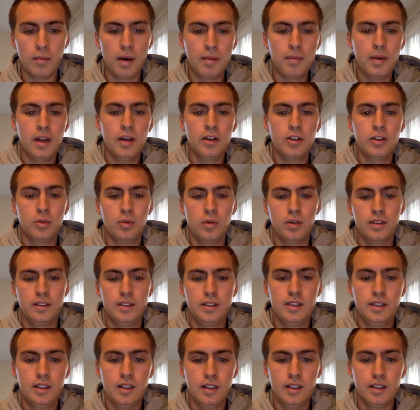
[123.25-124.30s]
my manager
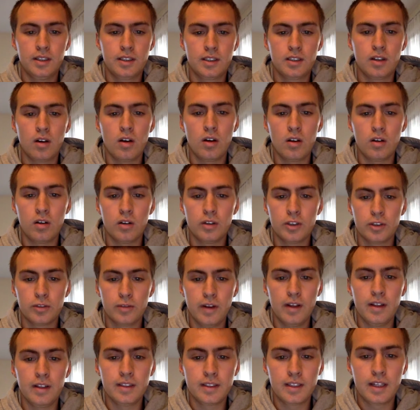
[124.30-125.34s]
wants to install
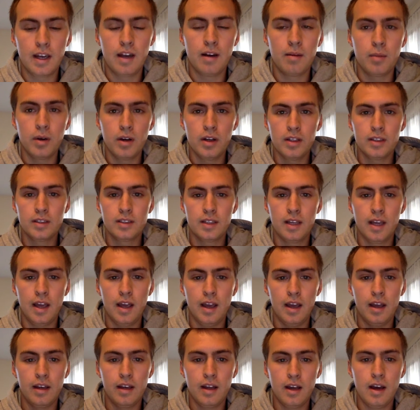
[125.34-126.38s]
surveillance cameras,
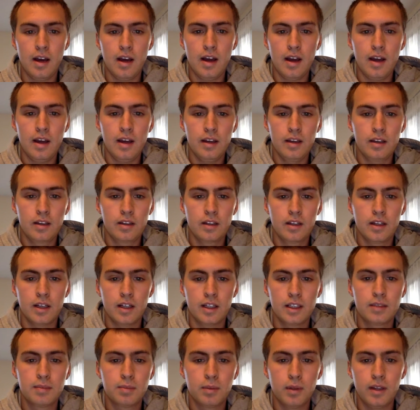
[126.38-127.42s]
and I can
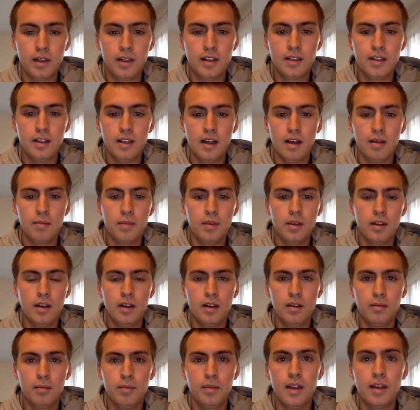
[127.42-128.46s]
explain to
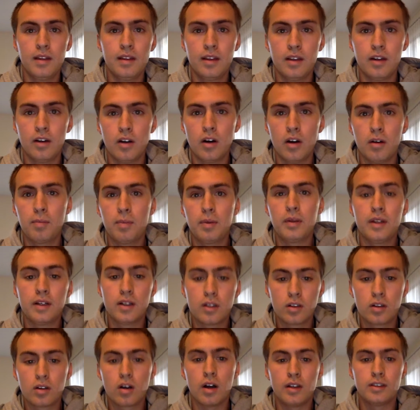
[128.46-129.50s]
him that there are
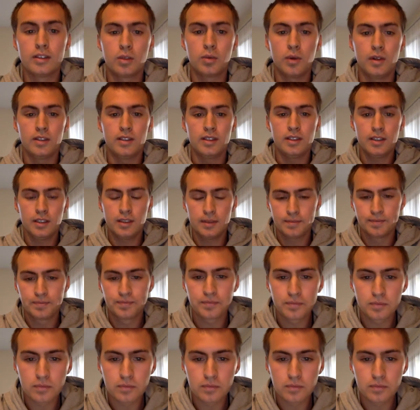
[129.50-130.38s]
political consequences.